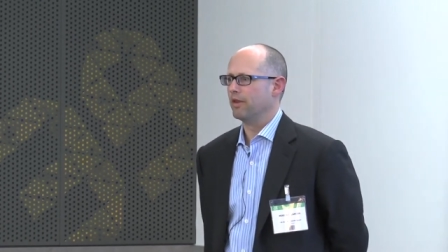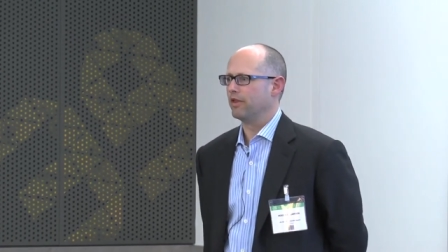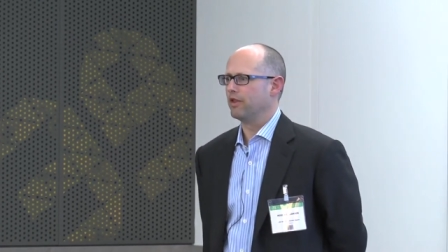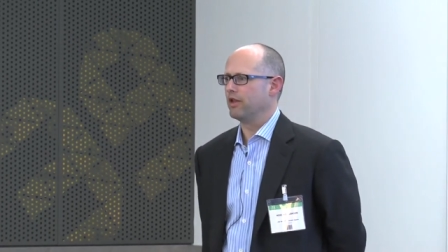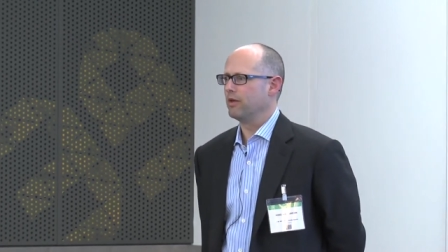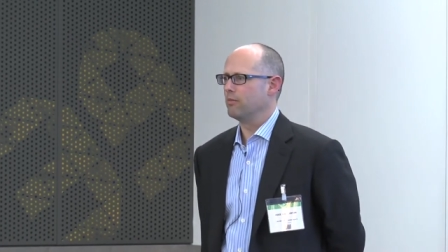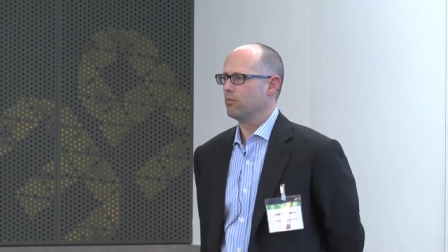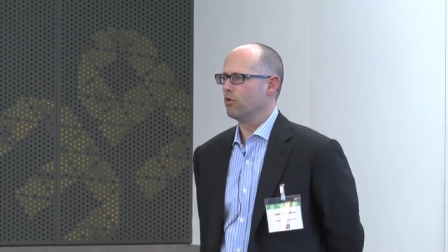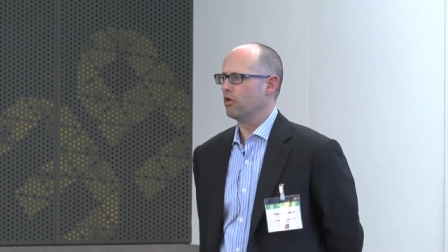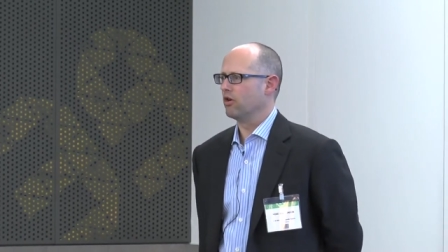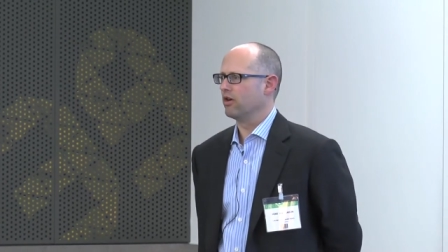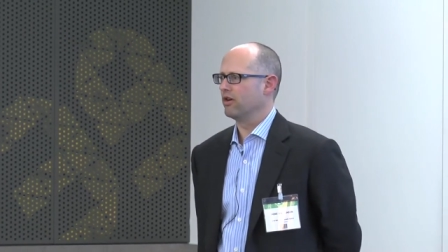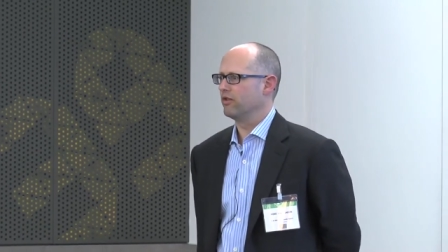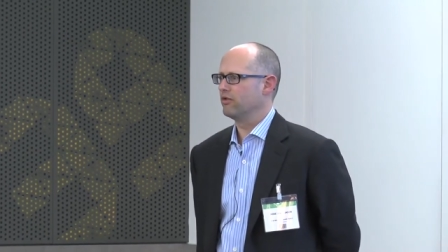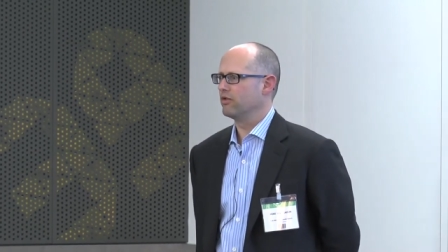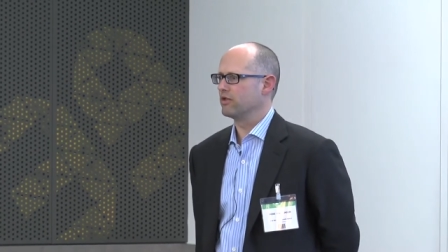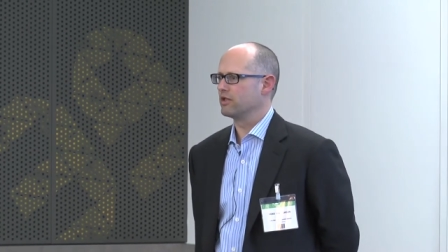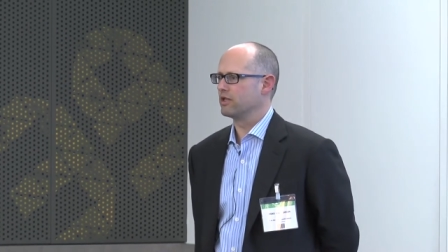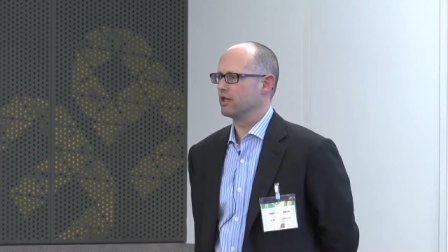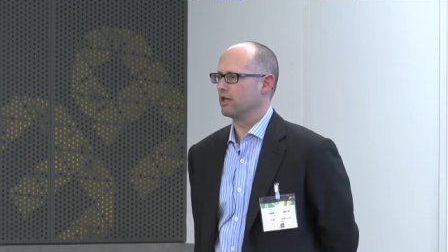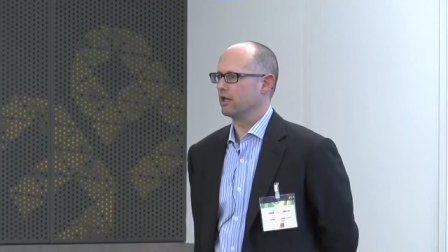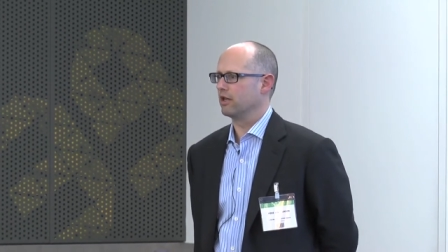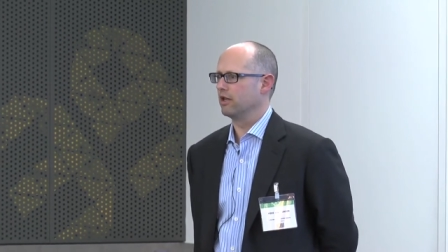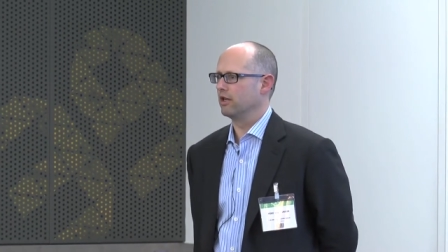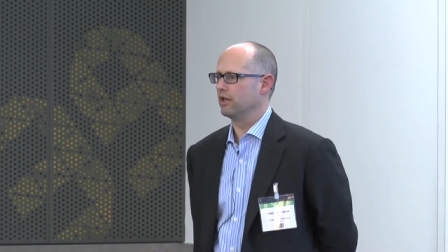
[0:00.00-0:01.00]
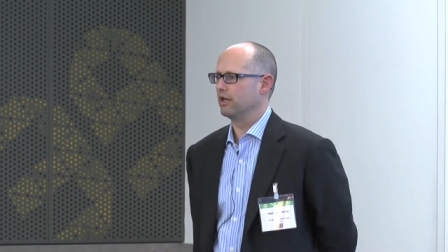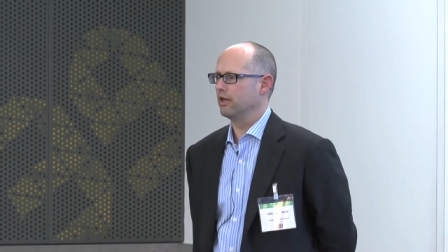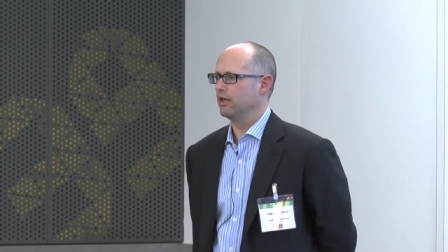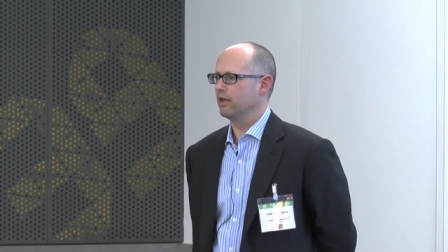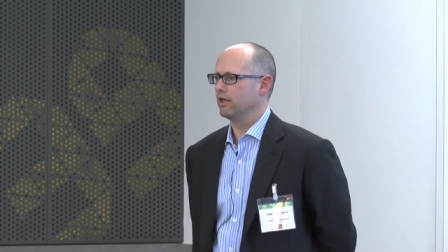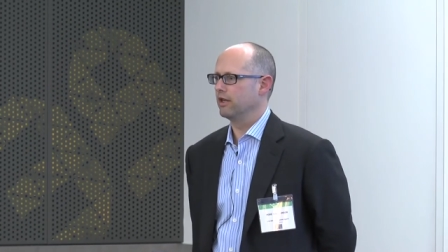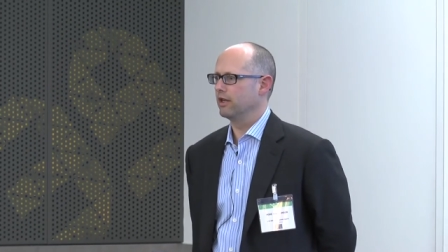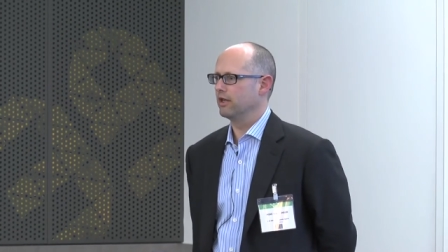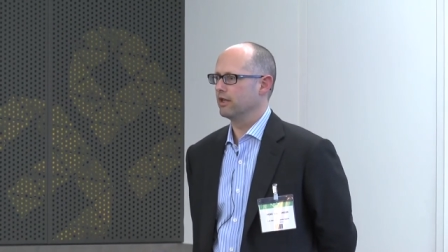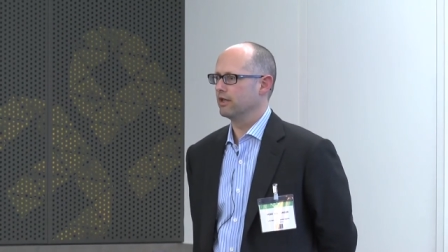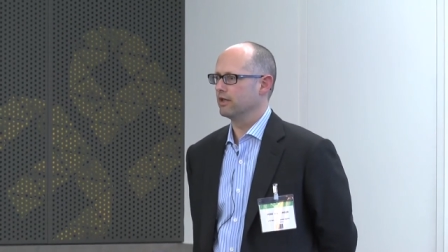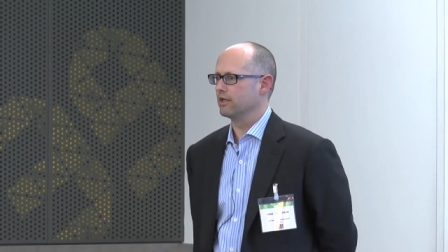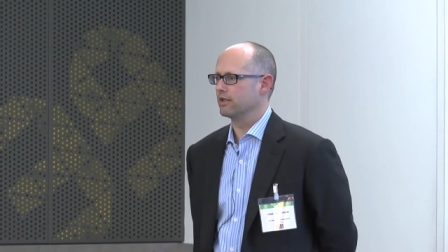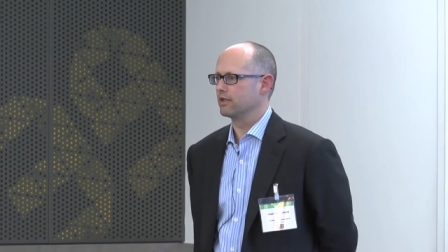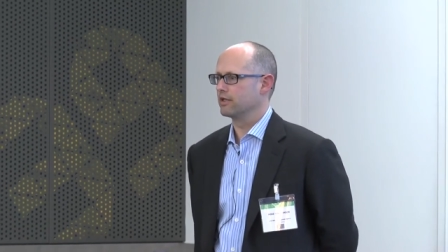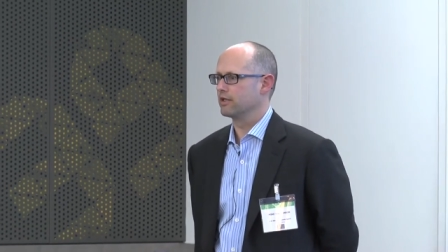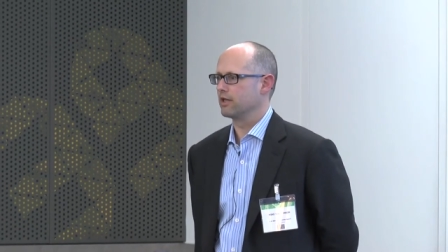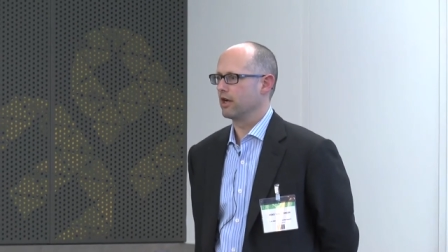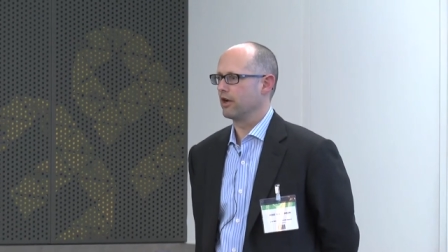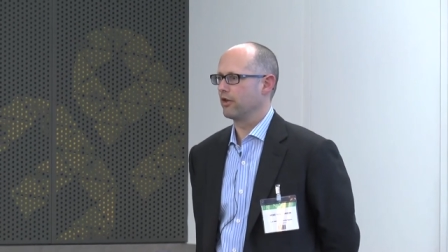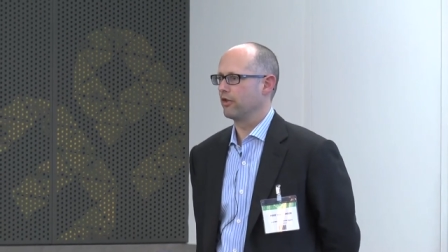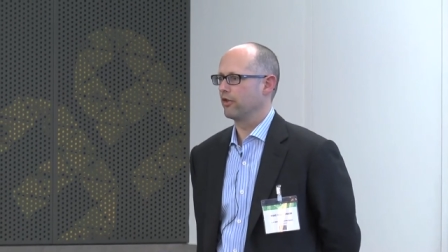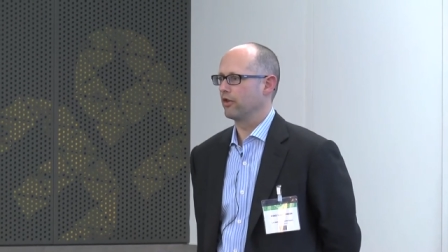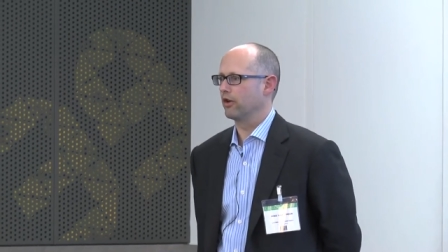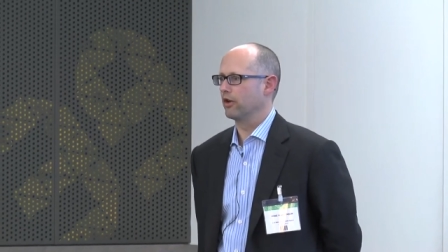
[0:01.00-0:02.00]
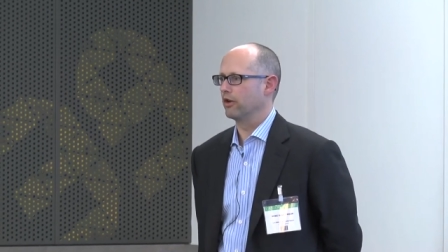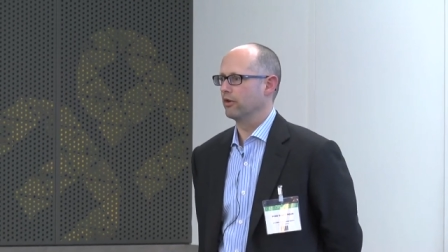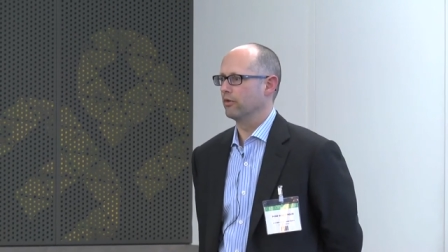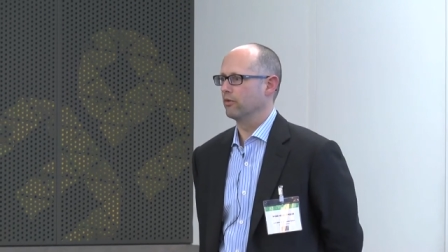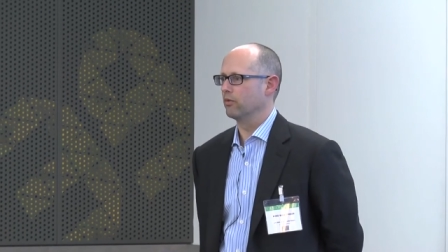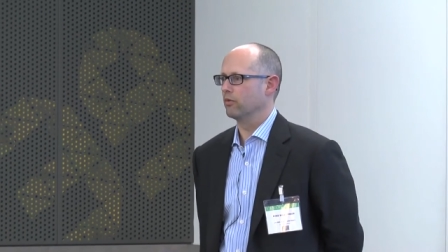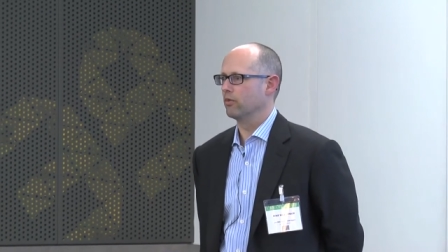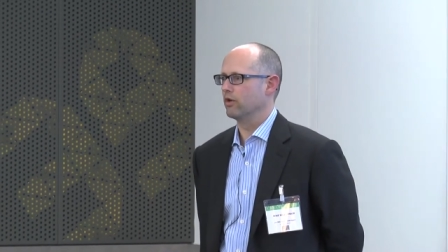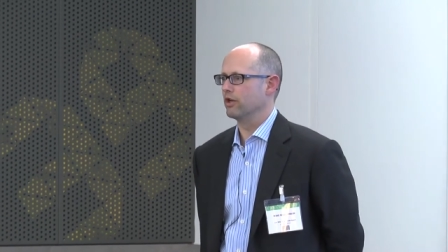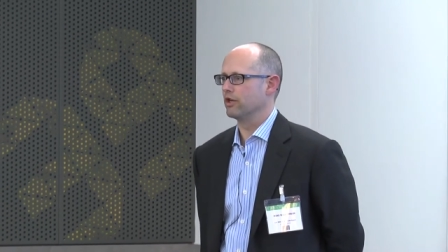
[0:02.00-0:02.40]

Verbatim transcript: But then more interestingly is Cython,